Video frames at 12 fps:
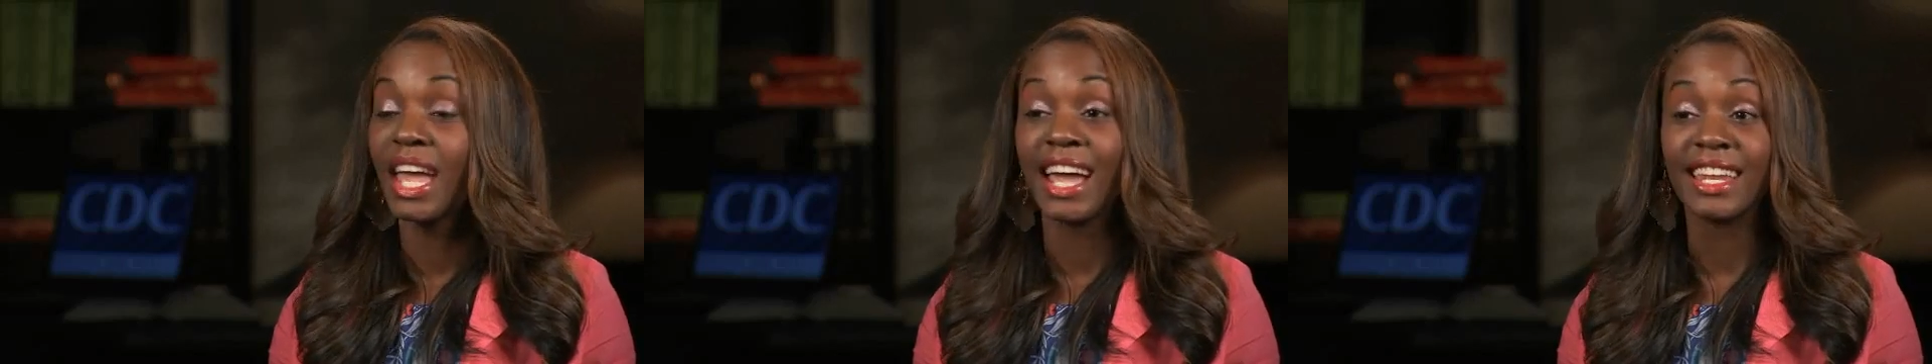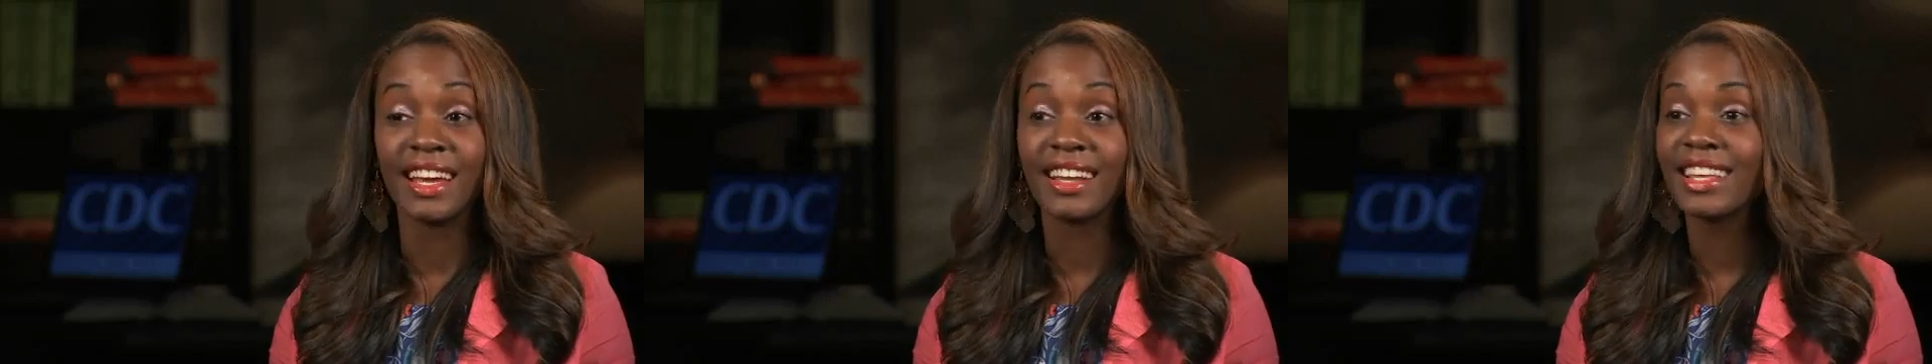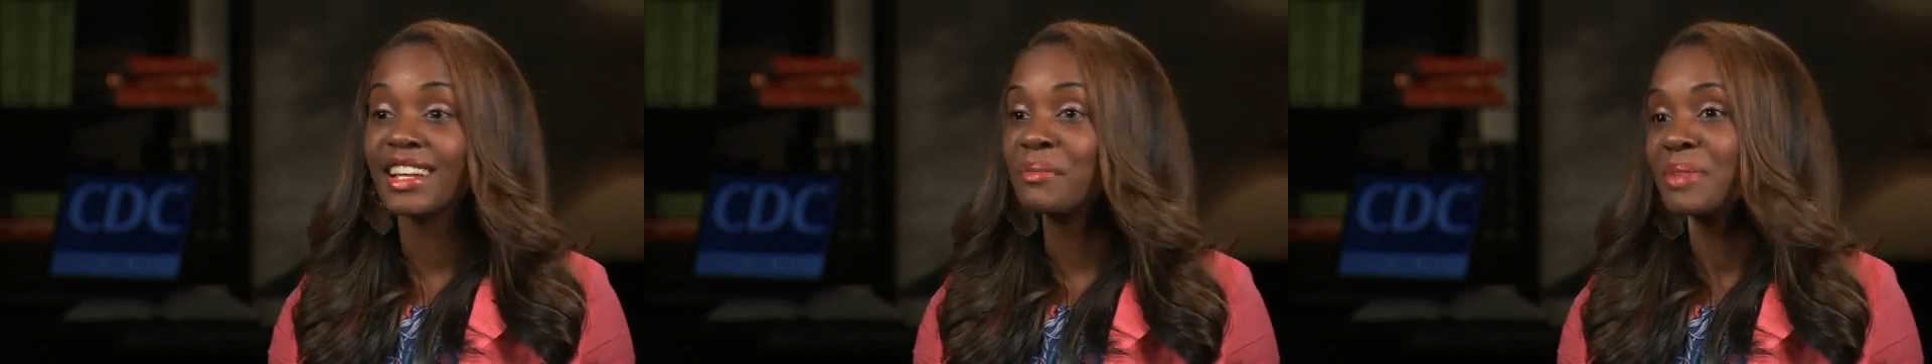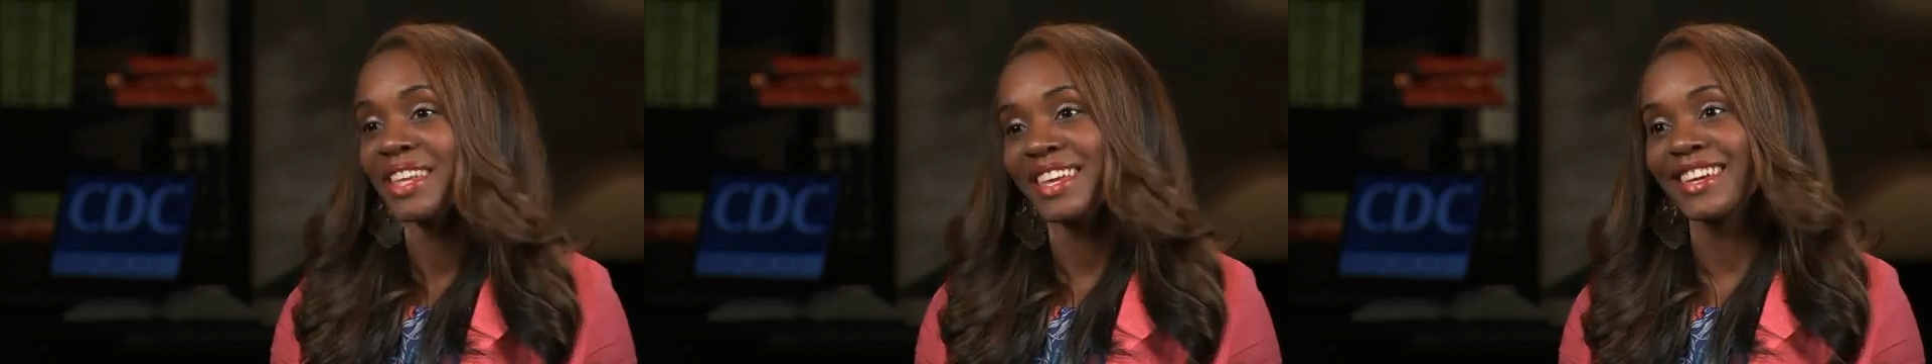And now that I'm
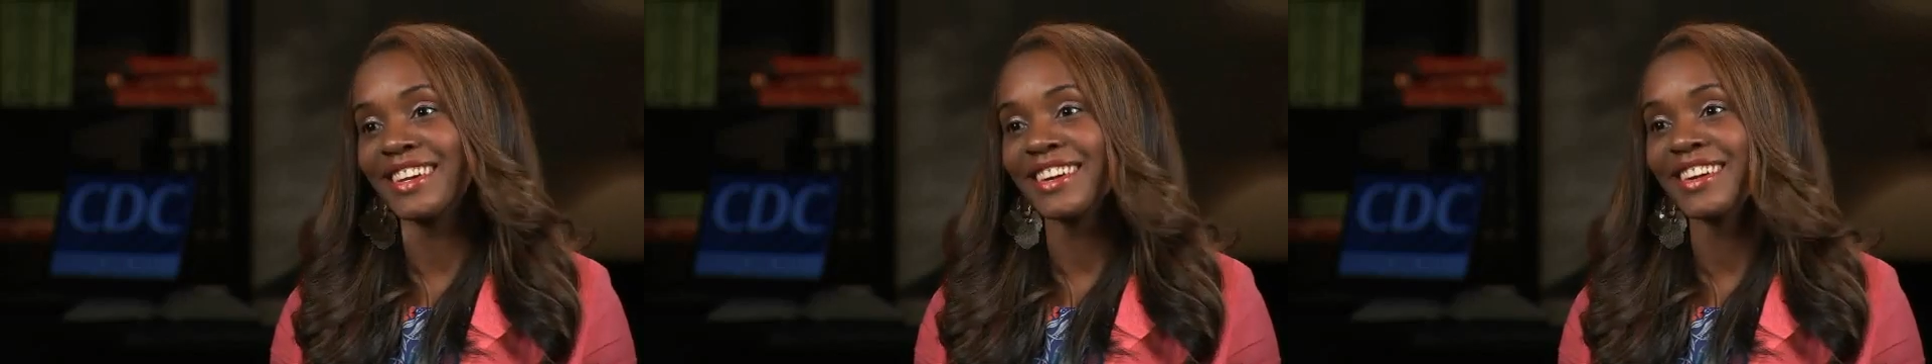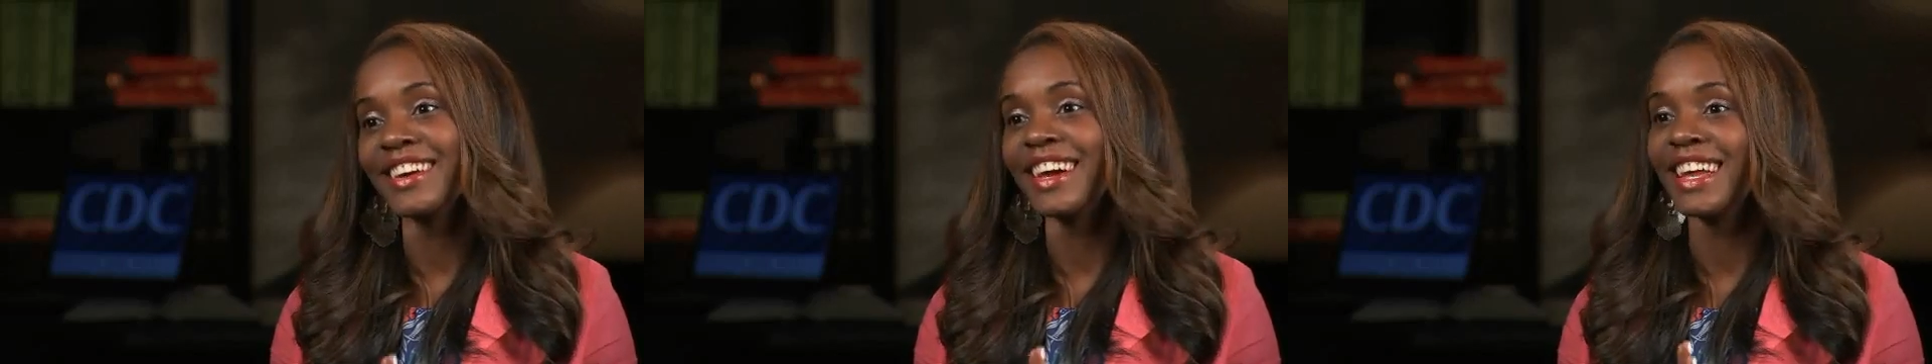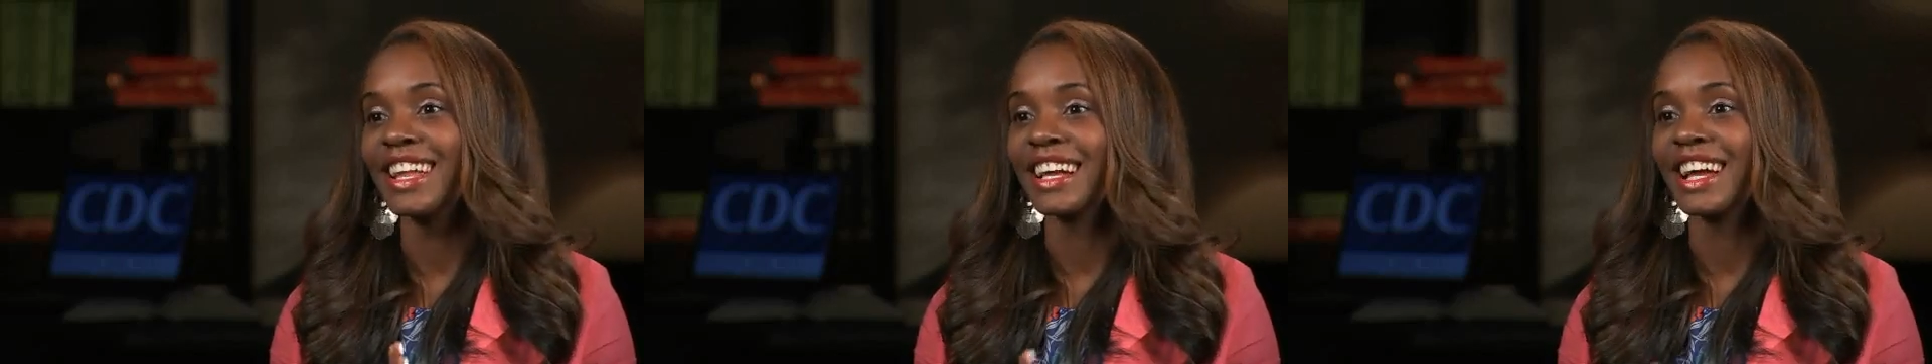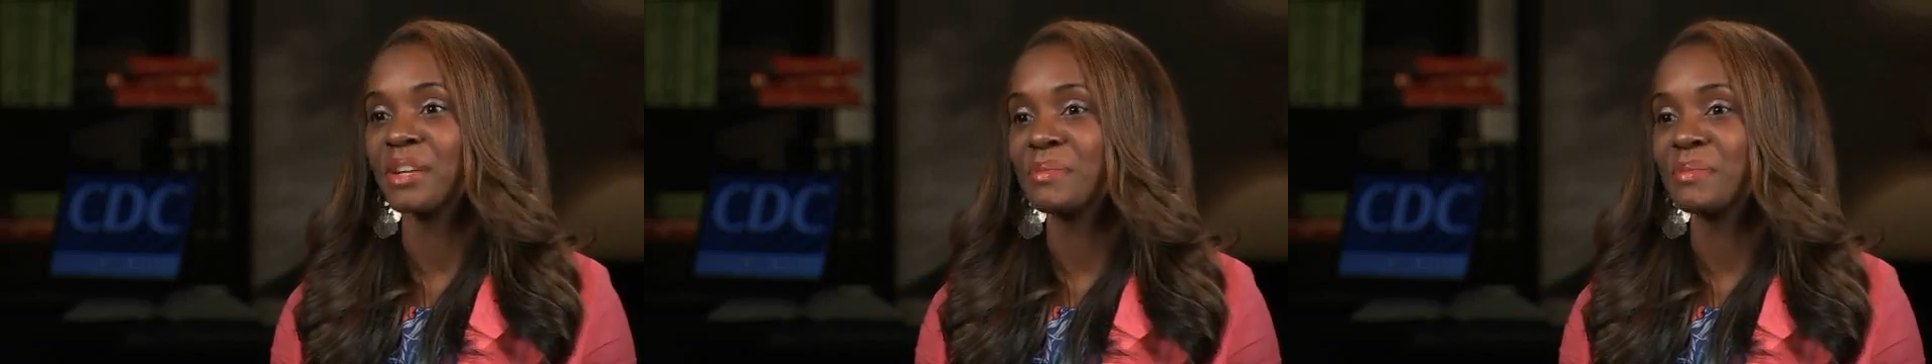here and I got to